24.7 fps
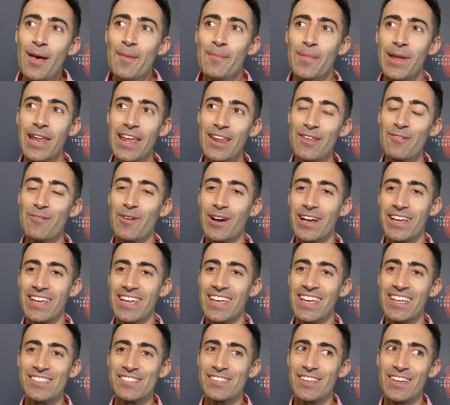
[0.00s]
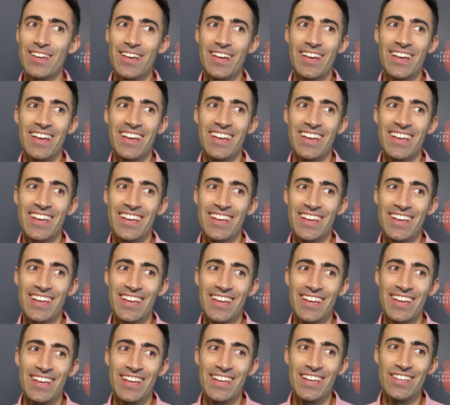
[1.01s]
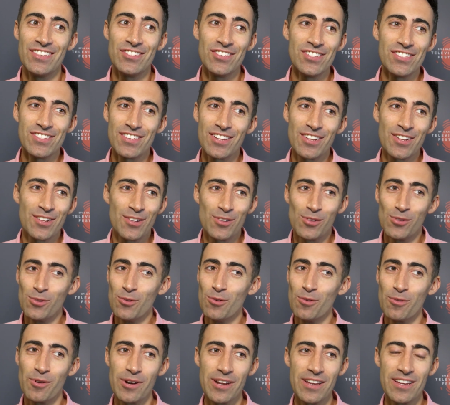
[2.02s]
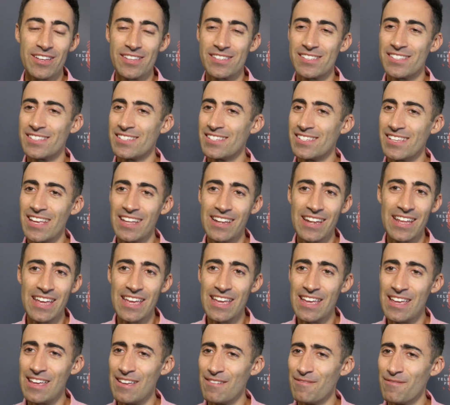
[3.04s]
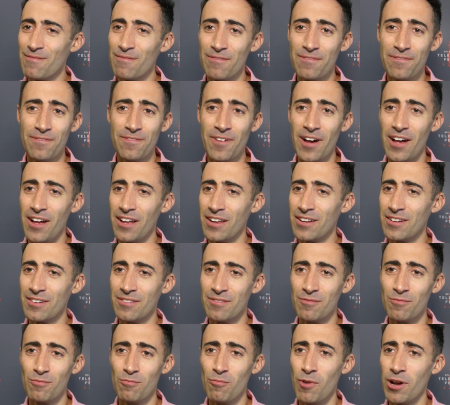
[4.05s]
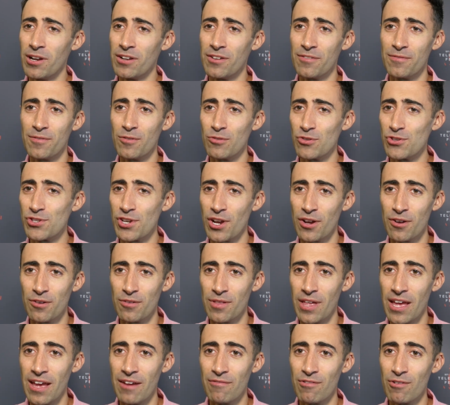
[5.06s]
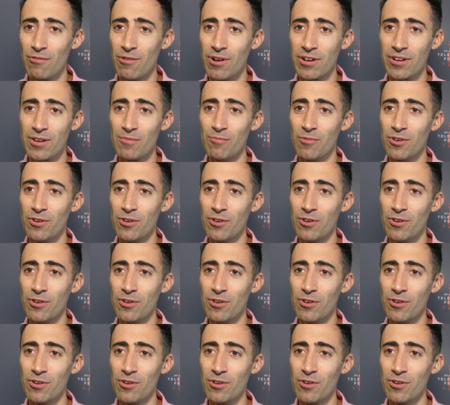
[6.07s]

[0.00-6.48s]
But anyway, it's just a glorious, silly, fun, wonderful show that everyone can